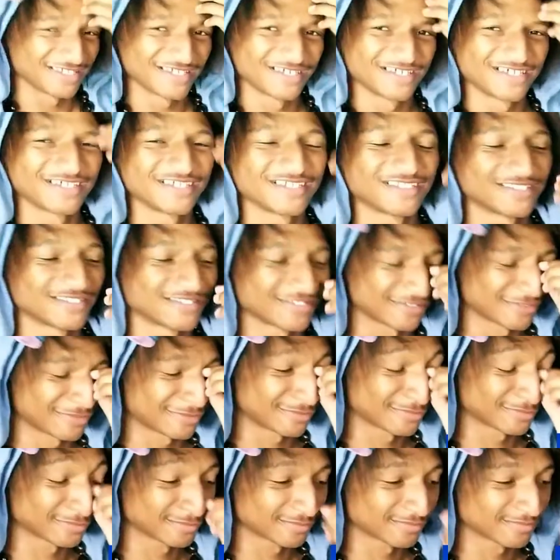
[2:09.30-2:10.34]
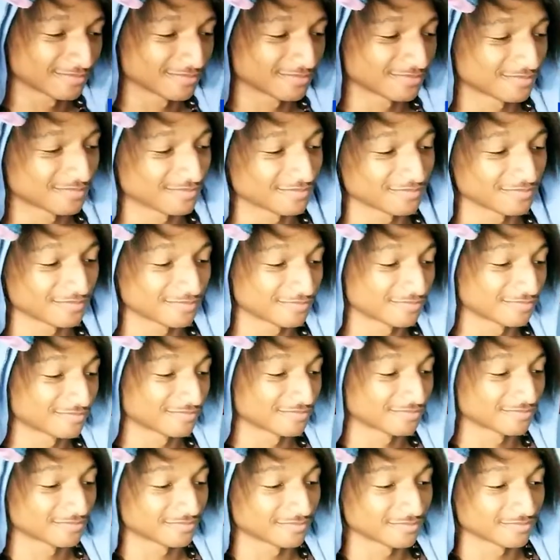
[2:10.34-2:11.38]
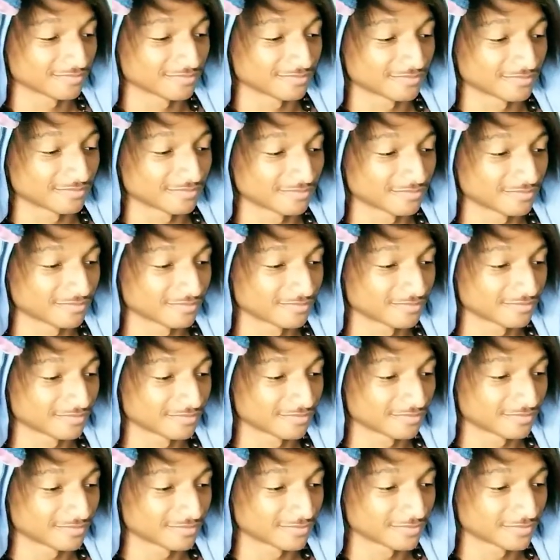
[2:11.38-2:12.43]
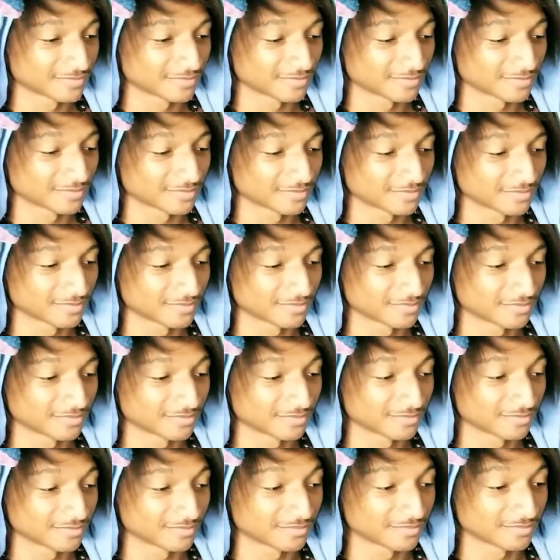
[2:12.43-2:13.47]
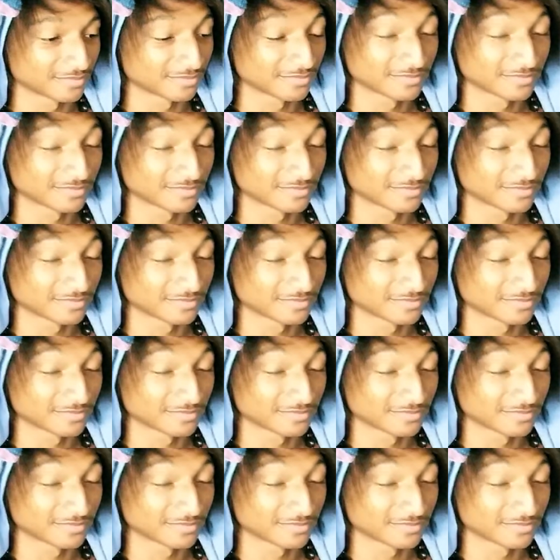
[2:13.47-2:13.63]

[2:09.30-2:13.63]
You like my theme music. Bro, that beat lit.